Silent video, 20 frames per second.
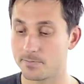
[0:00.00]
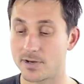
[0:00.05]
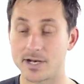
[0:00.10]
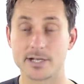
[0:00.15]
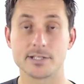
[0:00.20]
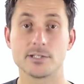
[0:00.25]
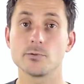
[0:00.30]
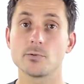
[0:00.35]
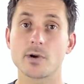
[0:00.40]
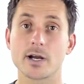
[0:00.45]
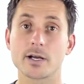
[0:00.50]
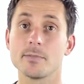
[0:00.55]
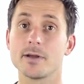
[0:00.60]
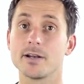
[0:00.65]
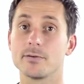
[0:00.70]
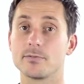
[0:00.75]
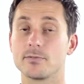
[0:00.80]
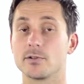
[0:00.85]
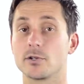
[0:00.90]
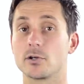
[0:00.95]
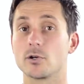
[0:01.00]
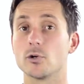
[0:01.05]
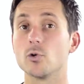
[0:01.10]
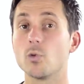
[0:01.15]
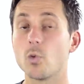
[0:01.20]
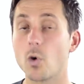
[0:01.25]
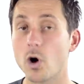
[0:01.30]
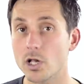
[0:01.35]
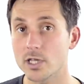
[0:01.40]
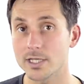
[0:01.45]
But I do recommend it for the
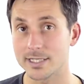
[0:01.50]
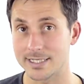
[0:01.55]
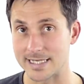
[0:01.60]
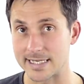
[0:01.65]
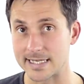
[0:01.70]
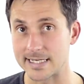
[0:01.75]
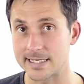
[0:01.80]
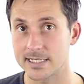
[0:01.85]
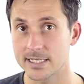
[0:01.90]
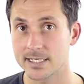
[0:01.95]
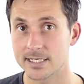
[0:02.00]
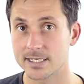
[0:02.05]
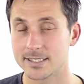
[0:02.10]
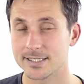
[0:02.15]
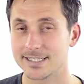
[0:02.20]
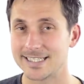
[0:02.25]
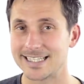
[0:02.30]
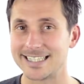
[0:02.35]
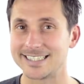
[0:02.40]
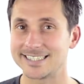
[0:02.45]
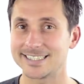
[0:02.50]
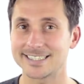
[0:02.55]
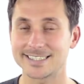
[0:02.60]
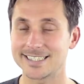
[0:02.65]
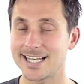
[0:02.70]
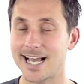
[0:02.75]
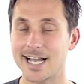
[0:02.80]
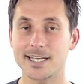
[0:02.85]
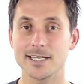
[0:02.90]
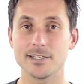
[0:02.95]
quality. It's just
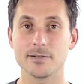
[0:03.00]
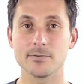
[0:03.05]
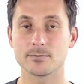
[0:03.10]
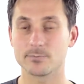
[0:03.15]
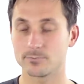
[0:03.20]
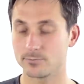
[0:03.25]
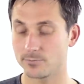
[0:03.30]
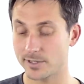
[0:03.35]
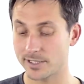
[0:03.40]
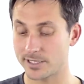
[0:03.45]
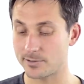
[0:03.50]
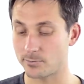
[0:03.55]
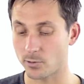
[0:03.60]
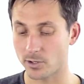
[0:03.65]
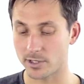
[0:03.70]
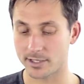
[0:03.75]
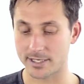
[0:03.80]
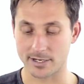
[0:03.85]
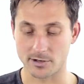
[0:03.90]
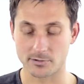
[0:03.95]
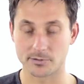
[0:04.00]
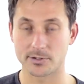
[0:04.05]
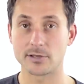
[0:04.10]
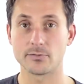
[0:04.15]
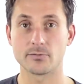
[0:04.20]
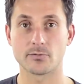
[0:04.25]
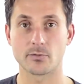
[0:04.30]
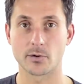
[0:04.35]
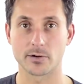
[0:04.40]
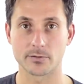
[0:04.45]
not gonna really work at only
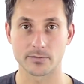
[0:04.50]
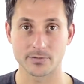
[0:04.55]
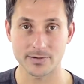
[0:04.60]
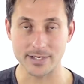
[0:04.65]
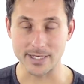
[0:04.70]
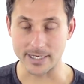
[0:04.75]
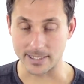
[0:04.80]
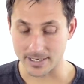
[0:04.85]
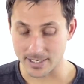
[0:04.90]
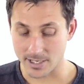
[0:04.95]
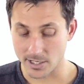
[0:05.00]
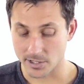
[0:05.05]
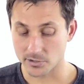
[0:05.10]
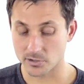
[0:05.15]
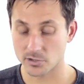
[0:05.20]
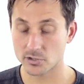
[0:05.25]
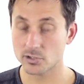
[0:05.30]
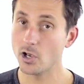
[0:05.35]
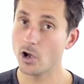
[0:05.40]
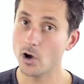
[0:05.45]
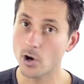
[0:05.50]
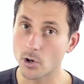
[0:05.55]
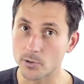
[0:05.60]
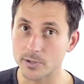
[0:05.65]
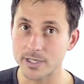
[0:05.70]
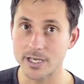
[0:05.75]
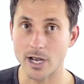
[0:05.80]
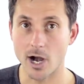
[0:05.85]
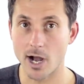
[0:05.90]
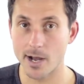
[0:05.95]
four feet. So
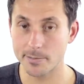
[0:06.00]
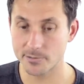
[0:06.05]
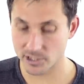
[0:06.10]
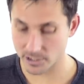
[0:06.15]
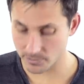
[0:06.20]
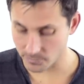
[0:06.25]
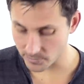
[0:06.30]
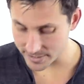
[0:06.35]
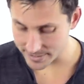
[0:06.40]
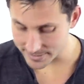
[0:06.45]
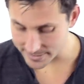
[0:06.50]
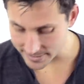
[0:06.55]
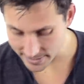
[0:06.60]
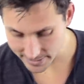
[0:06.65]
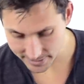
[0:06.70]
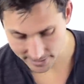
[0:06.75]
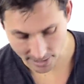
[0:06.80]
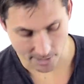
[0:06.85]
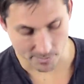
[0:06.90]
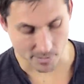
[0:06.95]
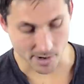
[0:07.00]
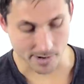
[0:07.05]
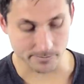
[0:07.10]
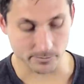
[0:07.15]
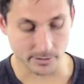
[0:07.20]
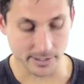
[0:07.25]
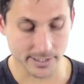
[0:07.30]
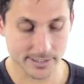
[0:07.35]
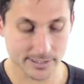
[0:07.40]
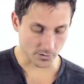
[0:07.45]
the option we did come up
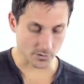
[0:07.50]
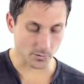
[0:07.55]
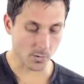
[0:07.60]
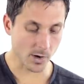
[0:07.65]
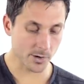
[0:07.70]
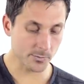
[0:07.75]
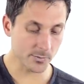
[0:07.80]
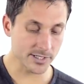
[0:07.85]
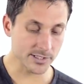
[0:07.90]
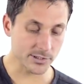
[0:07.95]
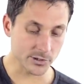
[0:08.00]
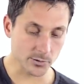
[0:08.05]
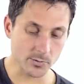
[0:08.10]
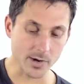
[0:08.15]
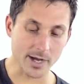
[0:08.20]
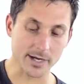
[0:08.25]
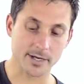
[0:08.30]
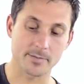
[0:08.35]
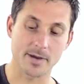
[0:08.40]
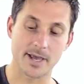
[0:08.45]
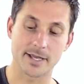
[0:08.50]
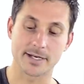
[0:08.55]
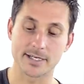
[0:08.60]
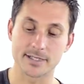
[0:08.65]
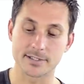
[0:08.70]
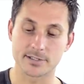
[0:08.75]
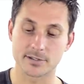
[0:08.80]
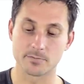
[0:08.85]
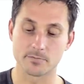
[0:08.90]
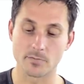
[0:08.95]
with, the one we do recommend,
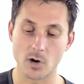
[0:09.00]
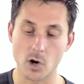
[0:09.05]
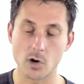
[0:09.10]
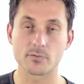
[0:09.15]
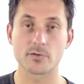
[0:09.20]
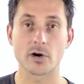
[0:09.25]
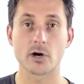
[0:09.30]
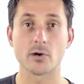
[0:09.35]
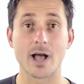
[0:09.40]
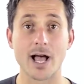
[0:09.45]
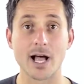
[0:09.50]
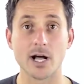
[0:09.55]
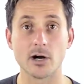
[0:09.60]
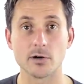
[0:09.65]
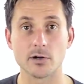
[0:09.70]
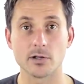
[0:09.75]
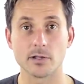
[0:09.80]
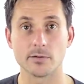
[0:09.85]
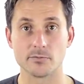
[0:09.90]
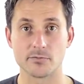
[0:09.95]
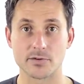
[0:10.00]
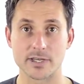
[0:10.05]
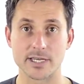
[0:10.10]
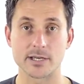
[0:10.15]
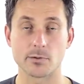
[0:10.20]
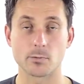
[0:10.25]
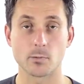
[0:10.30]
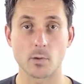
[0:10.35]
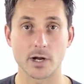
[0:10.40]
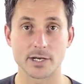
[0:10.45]
is the Movo L
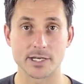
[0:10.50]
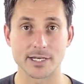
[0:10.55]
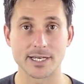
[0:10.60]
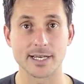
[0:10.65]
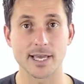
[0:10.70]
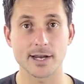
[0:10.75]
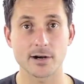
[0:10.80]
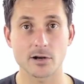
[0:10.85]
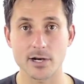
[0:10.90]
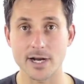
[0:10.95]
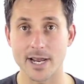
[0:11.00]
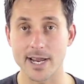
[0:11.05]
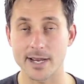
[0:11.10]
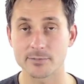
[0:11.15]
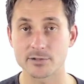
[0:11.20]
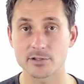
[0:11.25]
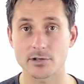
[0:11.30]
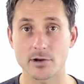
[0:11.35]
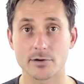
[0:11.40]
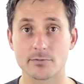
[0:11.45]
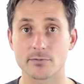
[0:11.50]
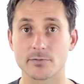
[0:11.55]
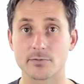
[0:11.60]
V one. You can get it on Amazon